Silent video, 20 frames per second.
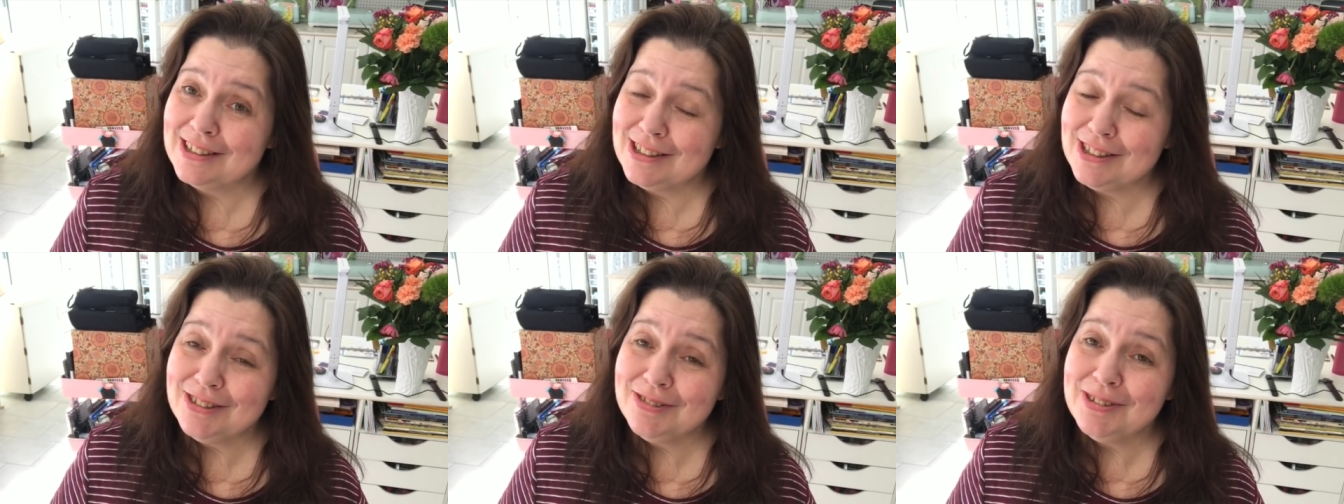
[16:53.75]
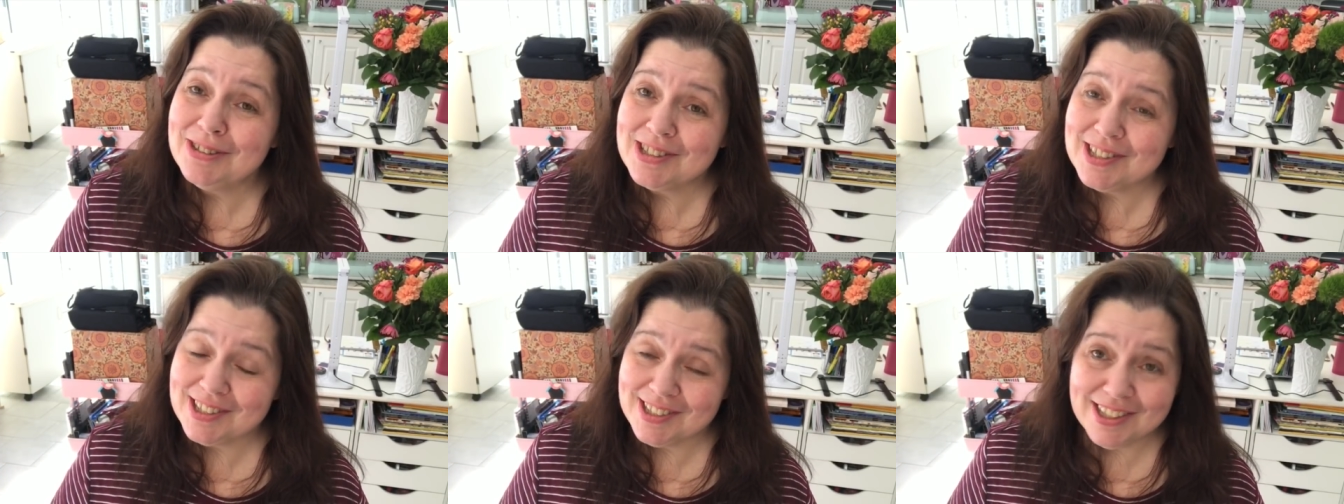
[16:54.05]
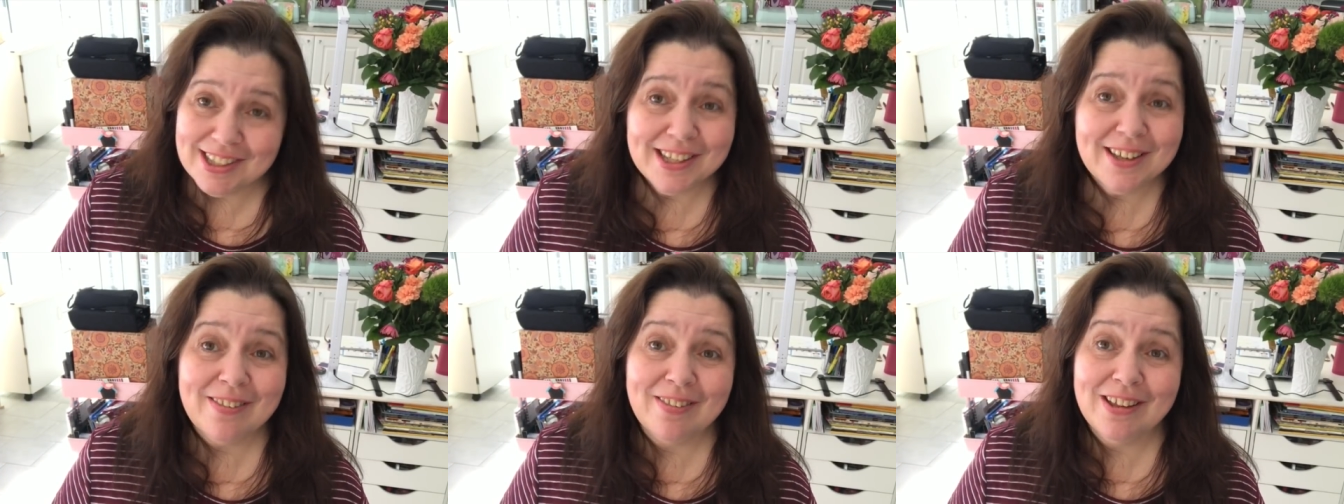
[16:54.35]
to
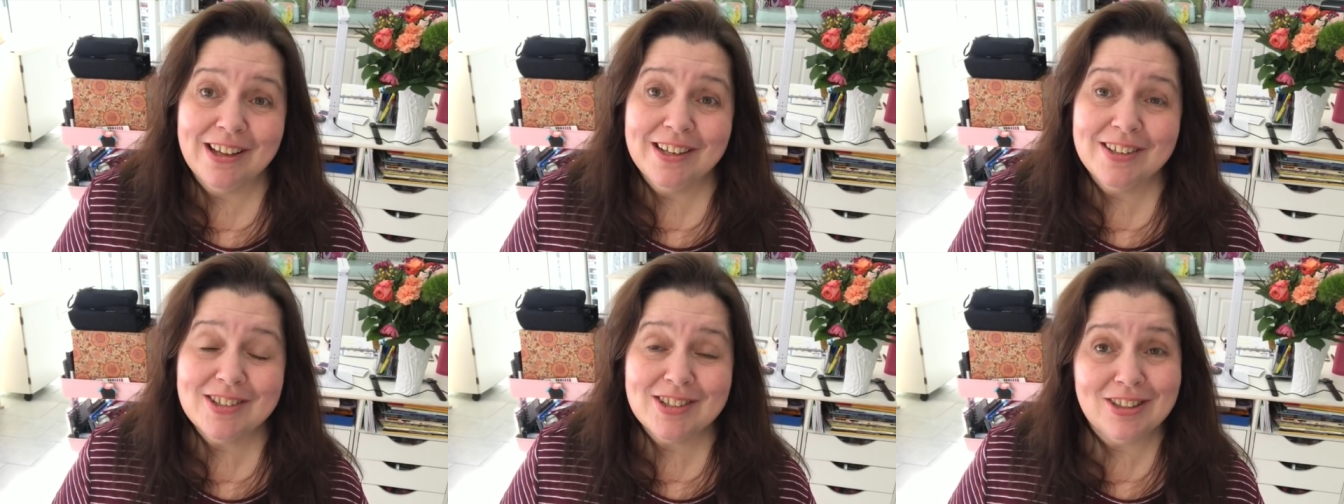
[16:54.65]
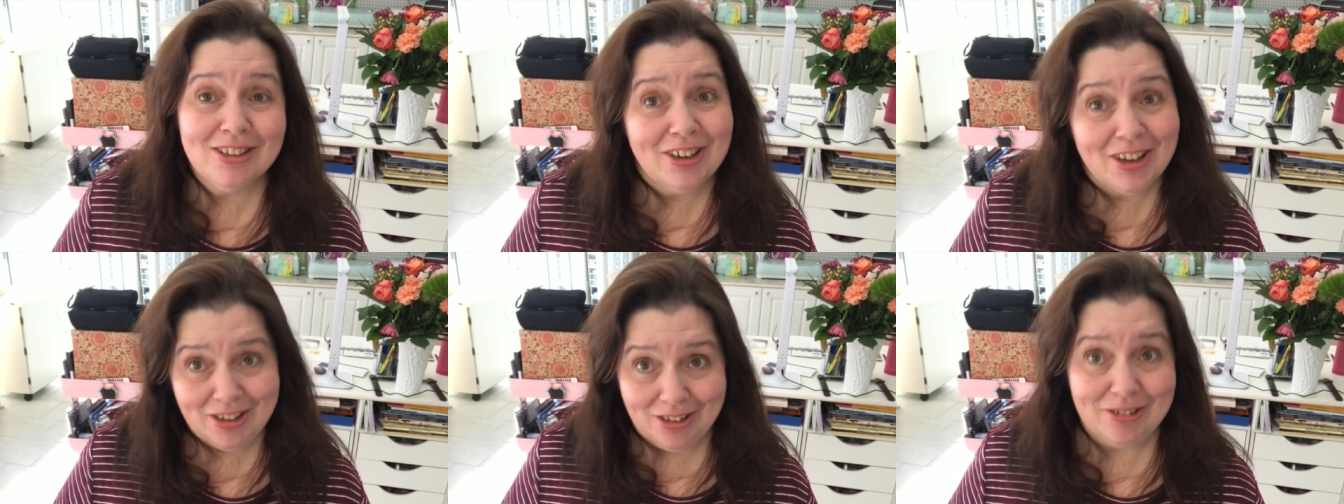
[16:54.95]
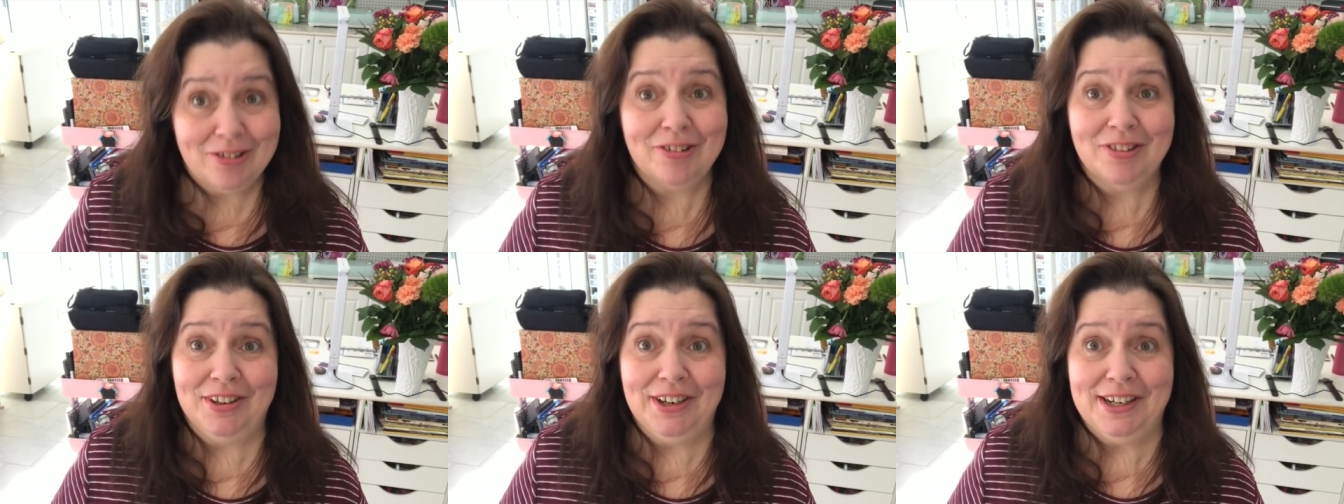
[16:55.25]
stick things to
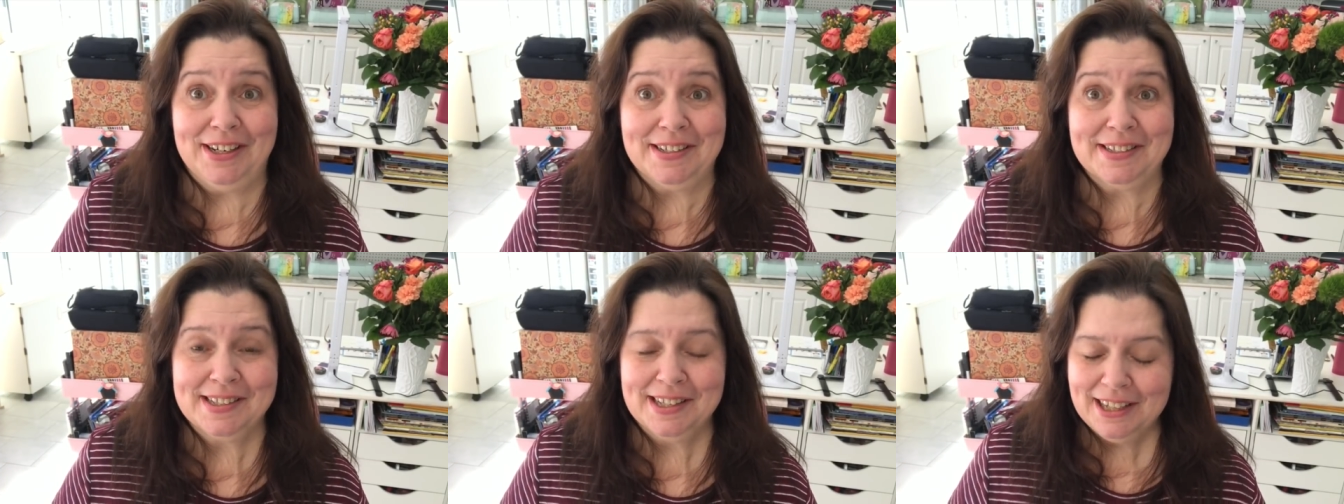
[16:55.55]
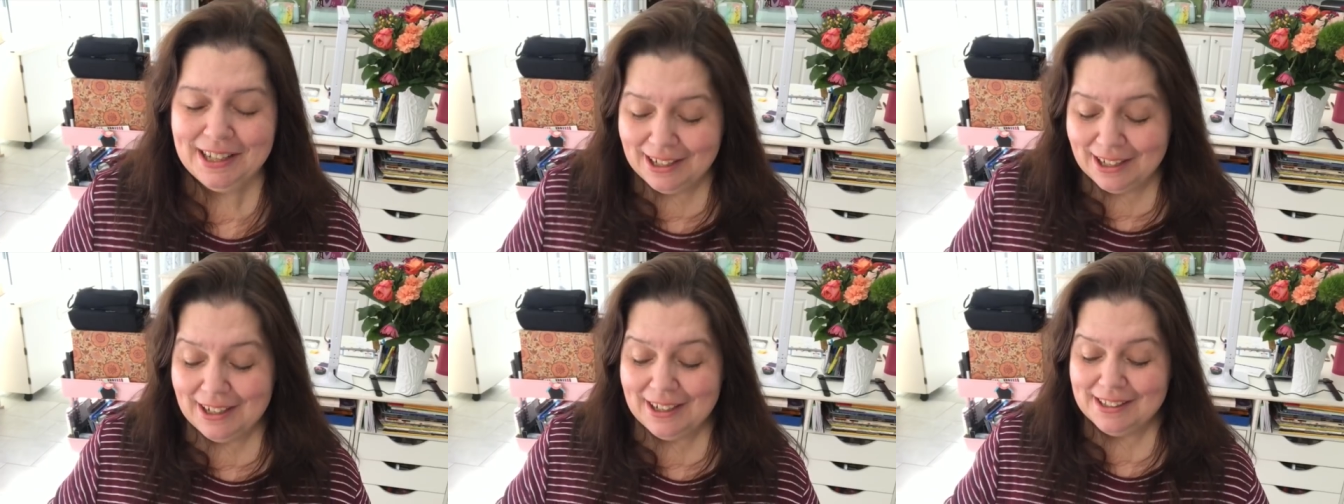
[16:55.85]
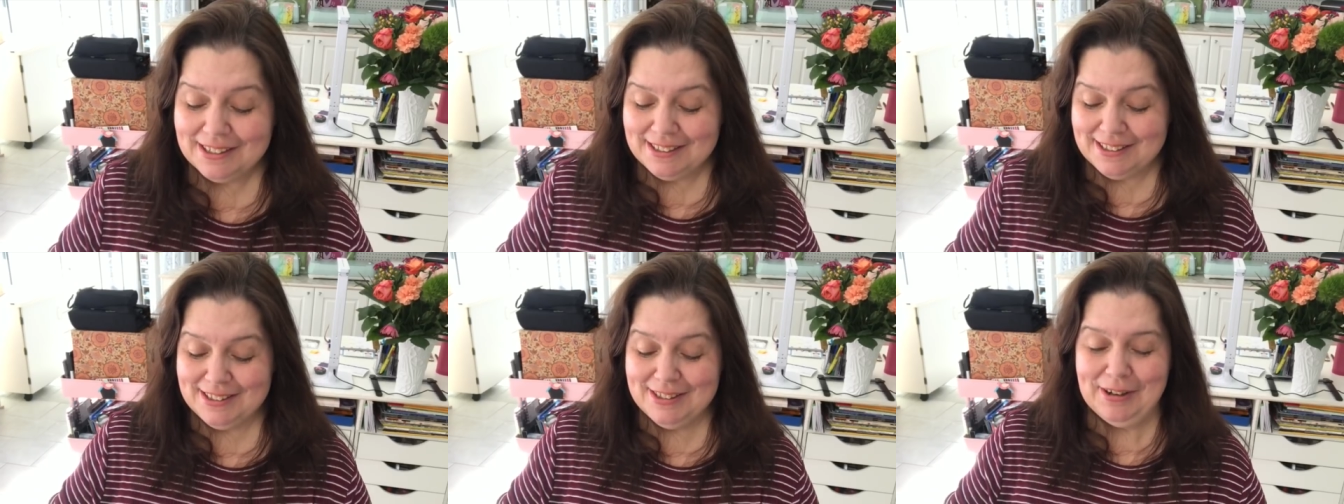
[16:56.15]
other things.
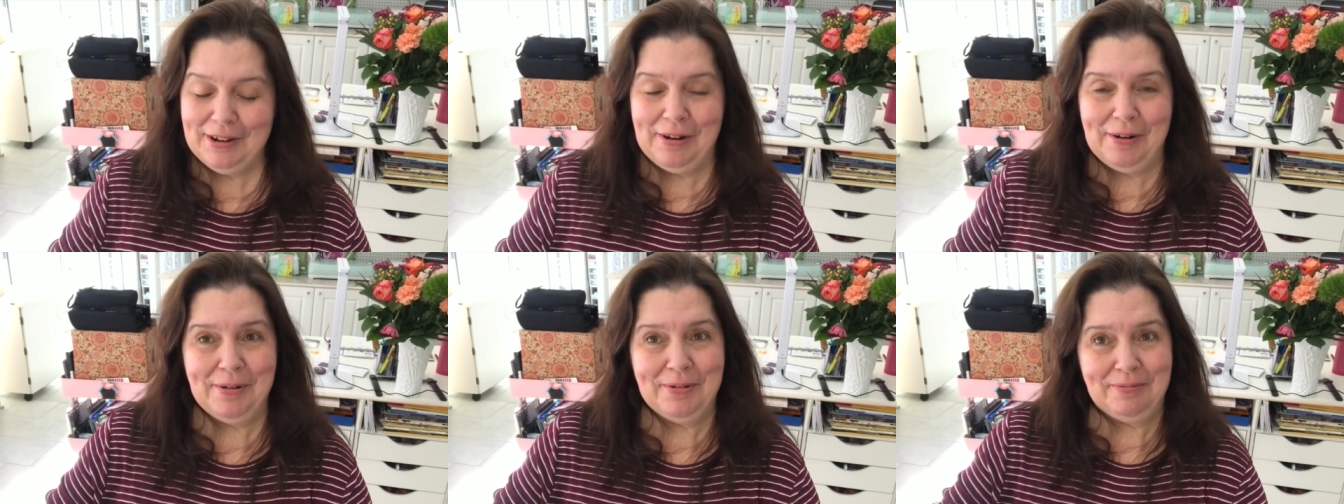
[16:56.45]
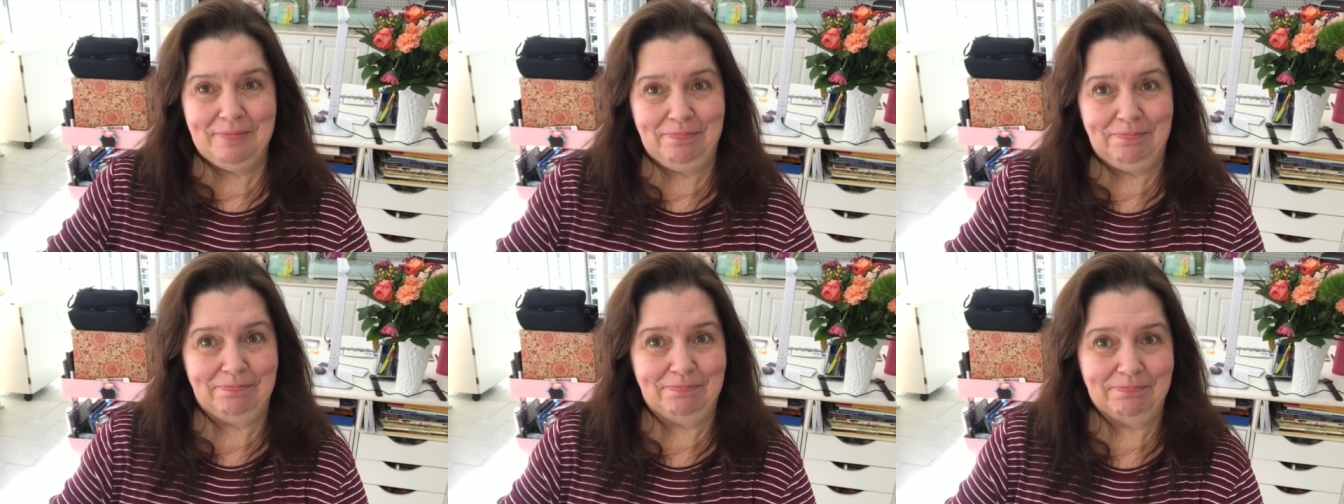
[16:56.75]
So